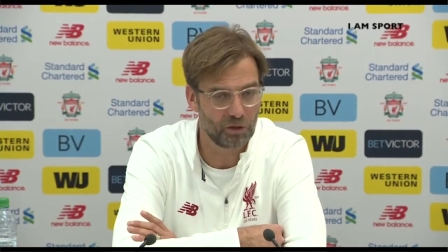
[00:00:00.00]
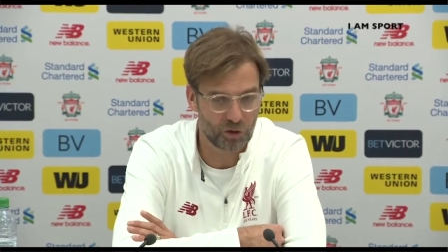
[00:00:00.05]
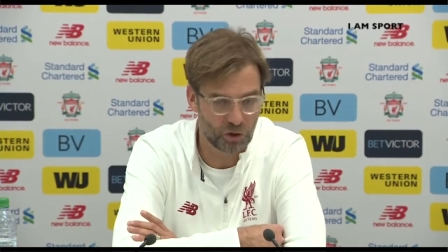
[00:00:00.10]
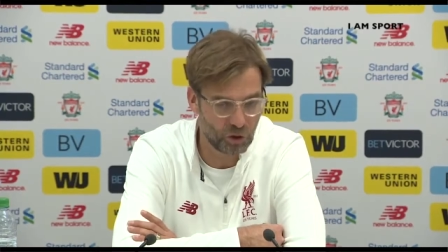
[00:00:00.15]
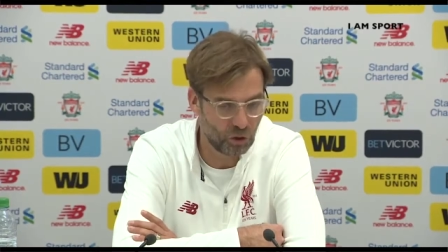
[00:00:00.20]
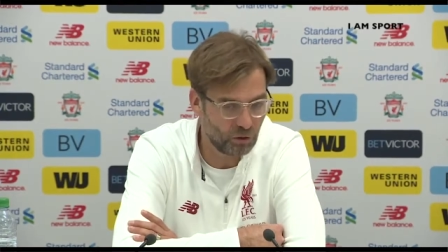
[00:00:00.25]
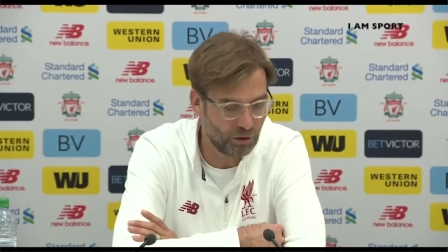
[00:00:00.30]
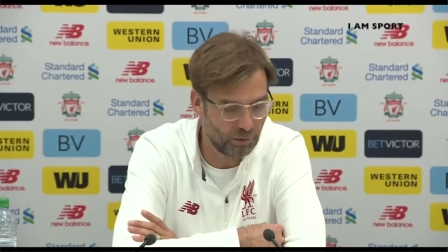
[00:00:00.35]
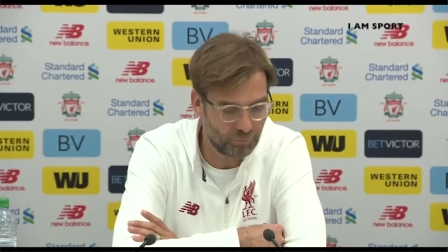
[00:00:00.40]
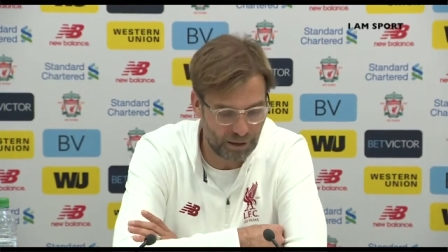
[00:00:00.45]
And
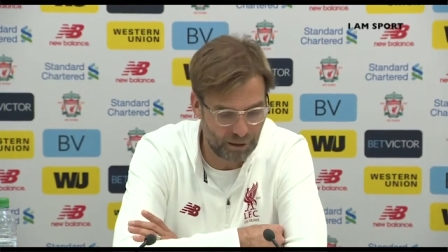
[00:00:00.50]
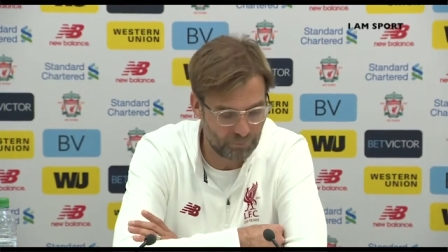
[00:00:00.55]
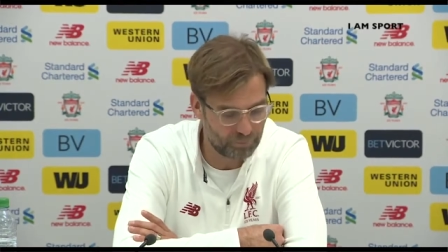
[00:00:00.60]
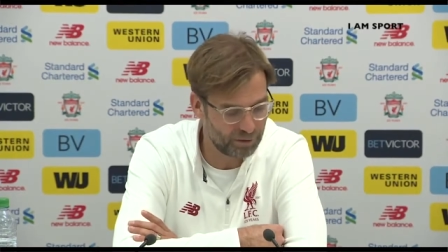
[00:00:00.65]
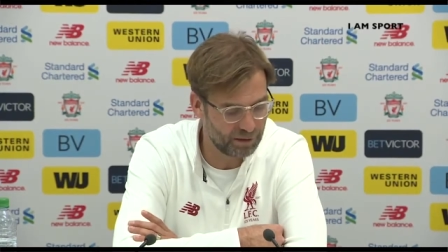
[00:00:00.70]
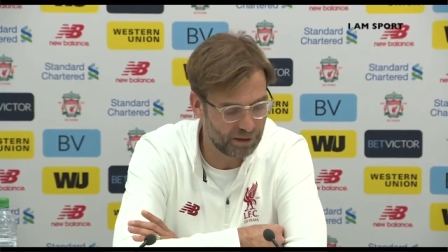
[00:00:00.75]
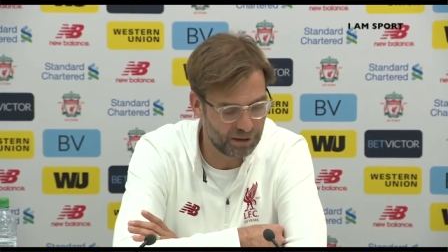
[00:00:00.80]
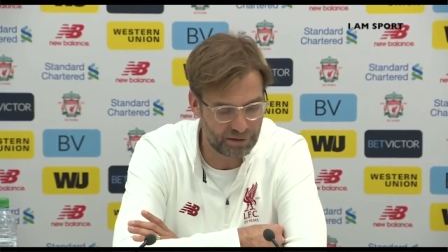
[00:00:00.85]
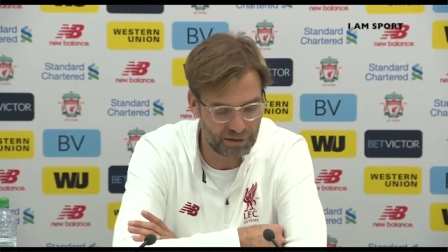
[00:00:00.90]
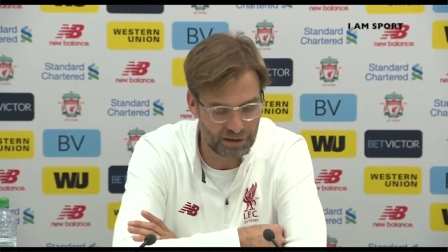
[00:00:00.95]
so I'm
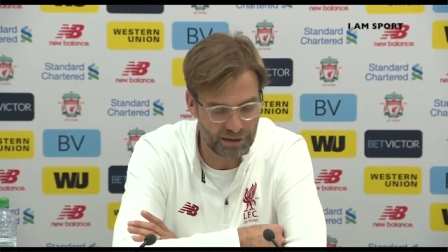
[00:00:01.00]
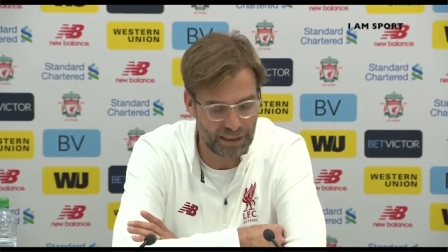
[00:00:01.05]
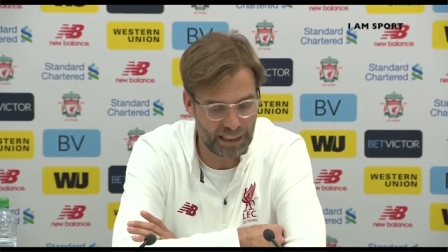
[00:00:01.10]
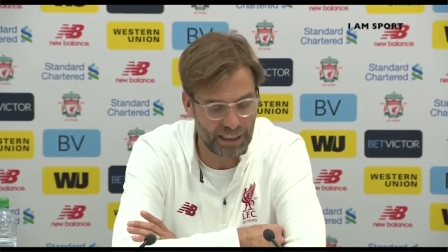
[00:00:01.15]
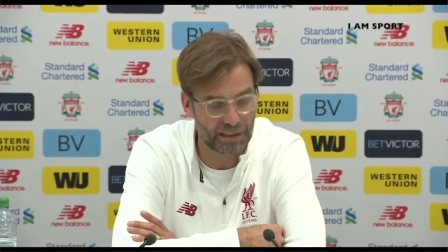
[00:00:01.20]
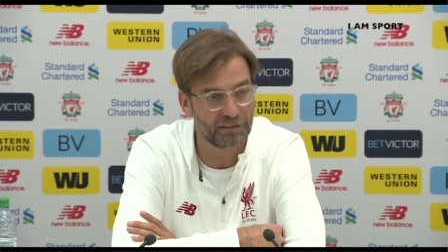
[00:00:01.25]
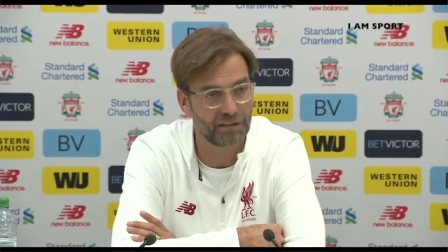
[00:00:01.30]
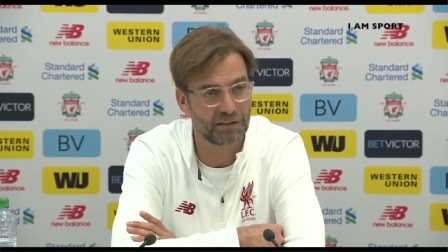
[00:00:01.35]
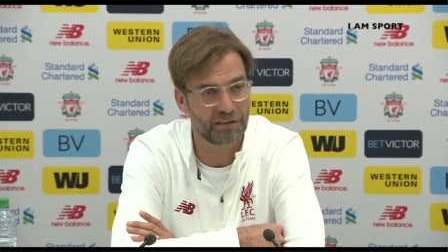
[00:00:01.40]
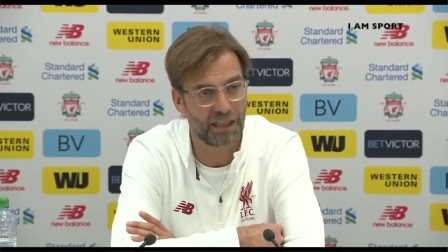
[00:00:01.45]
happy that he
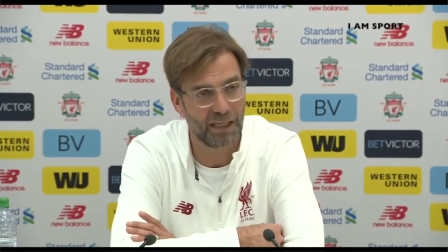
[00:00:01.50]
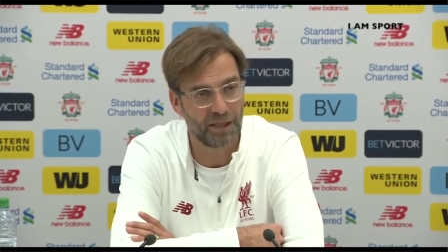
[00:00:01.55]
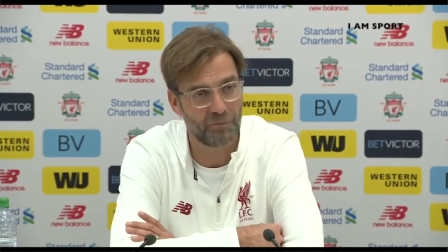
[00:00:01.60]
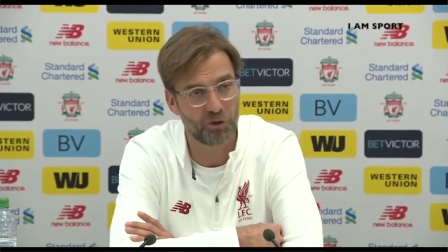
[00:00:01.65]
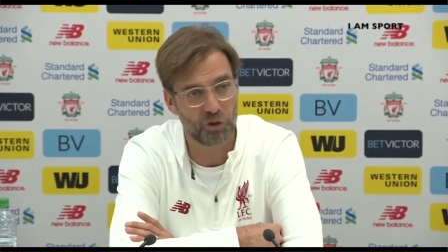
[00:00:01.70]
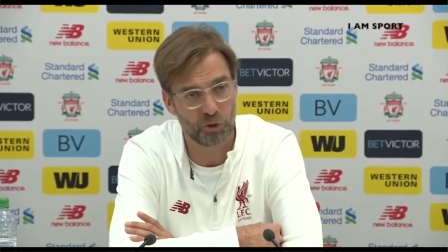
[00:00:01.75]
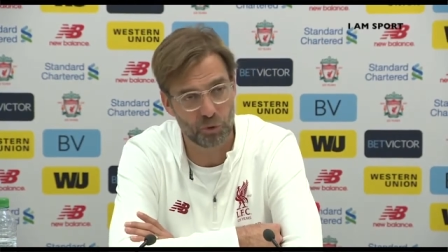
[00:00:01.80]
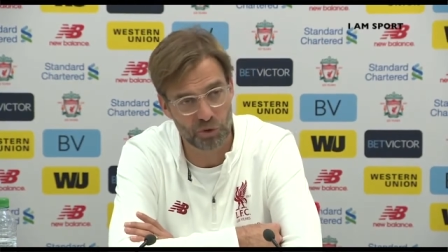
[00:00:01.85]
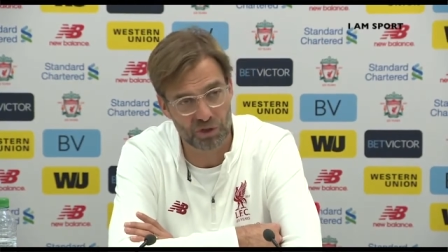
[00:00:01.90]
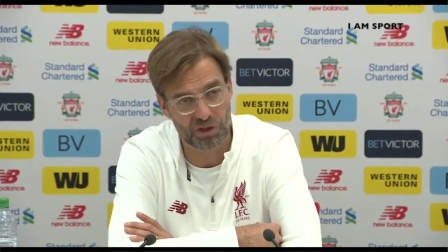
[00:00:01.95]
had the
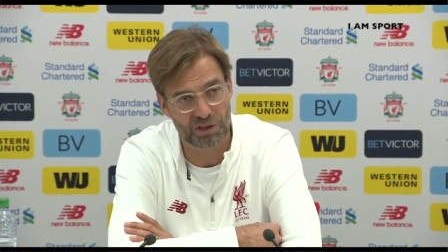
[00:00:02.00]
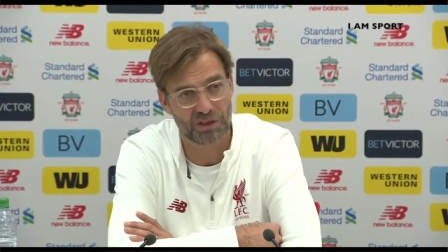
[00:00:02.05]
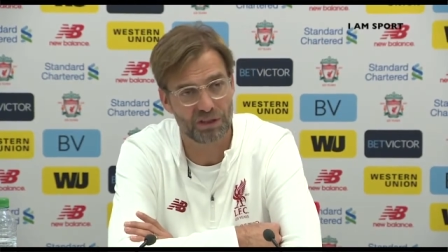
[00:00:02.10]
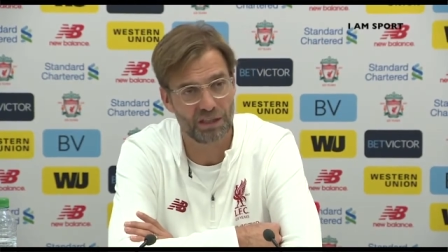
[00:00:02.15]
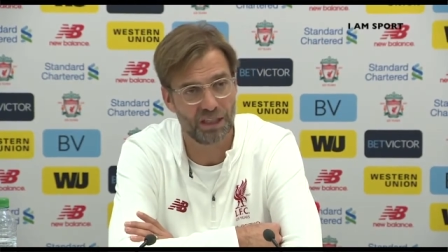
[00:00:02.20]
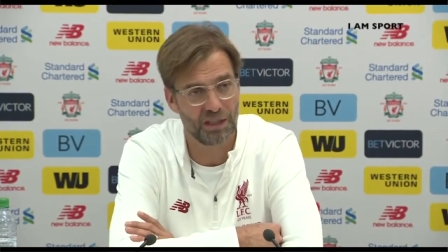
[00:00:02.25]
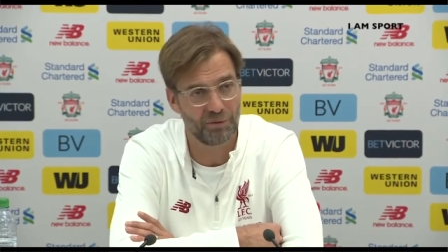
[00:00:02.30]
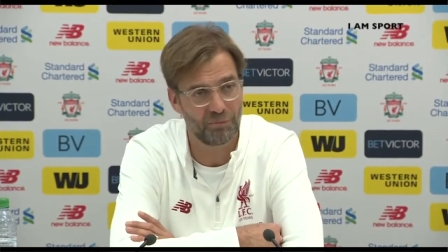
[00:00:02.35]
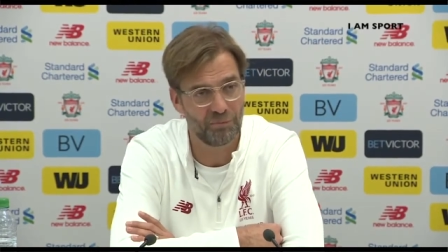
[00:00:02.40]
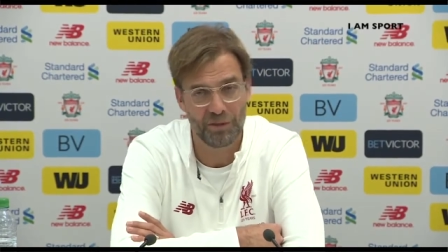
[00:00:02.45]
time, used the
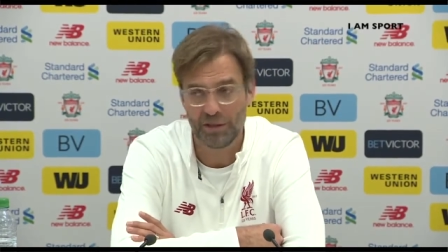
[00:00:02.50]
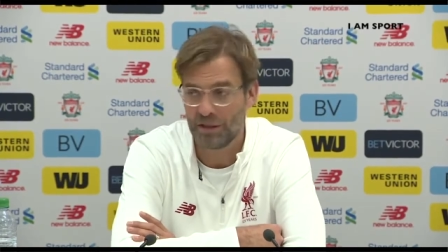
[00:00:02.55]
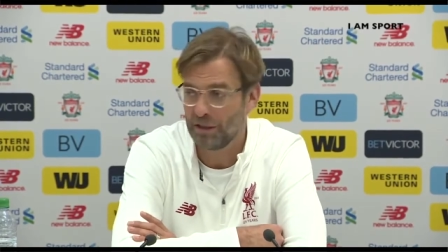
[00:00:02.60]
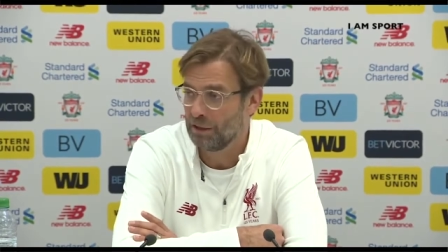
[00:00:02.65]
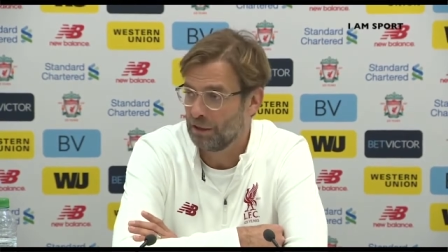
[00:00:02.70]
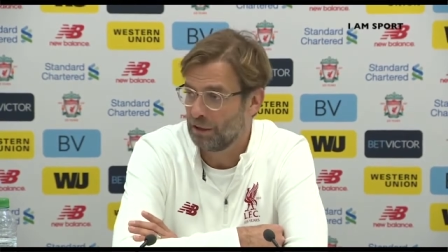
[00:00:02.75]
time,